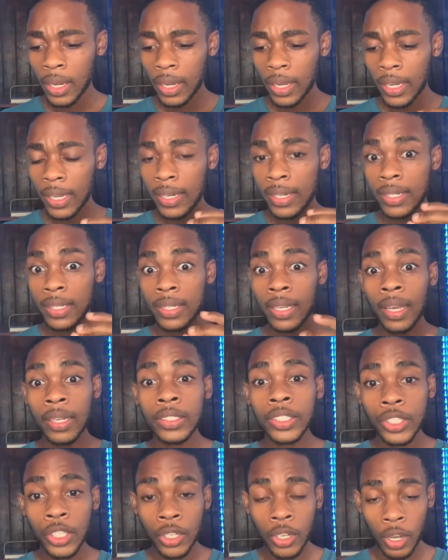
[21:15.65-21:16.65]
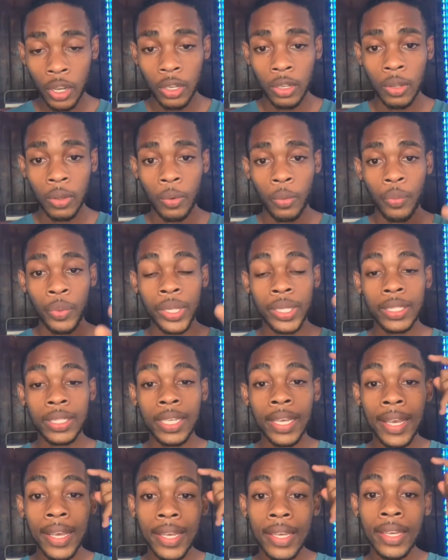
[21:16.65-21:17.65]
intentional with
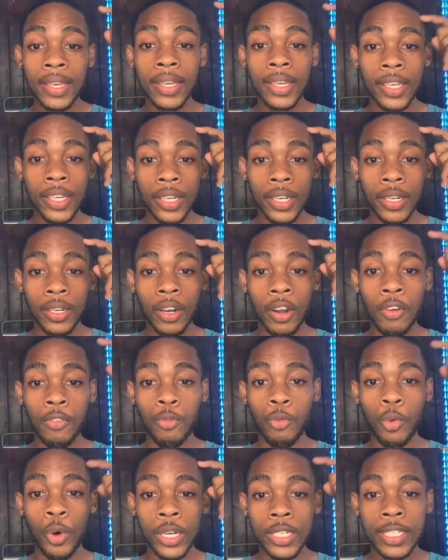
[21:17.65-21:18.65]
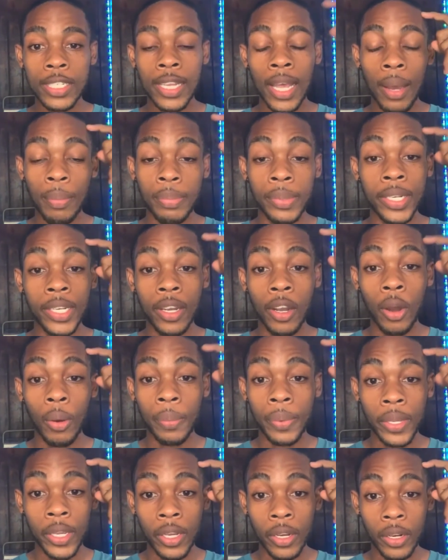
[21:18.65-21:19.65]
taking care of what's happening up
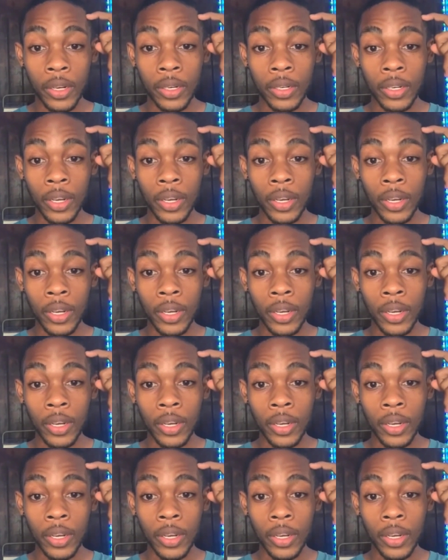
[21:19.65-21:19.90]
here